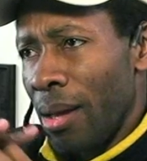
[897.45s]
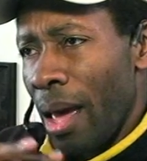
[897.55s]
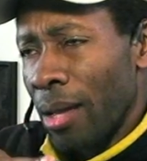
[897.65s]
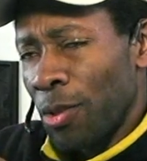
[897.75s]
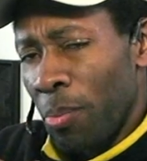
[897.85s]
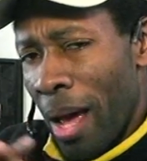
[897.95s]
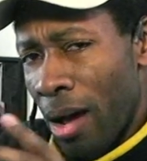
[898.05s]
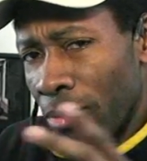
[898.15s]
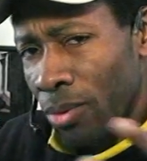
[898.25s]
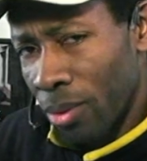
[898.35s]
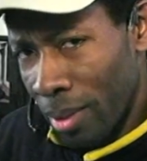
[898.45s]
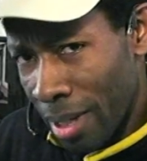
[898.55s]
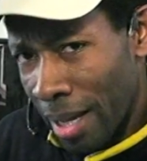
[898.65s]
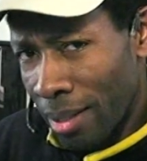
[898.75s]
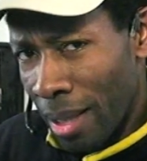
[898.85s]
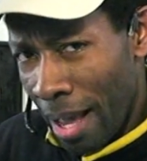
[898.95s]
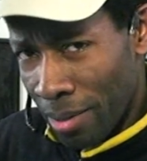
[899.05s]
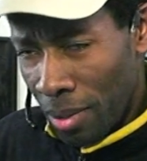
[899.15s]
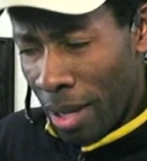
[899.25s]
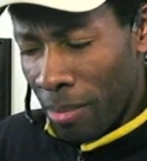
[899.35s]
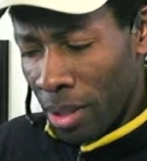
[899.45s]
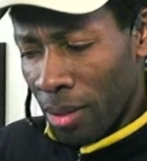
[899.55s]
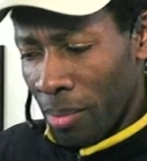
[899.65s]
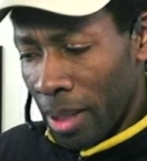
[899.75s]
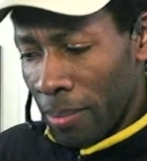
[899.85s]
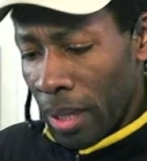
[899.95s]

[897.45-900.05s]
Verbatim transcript: expound on that last statement a little bit.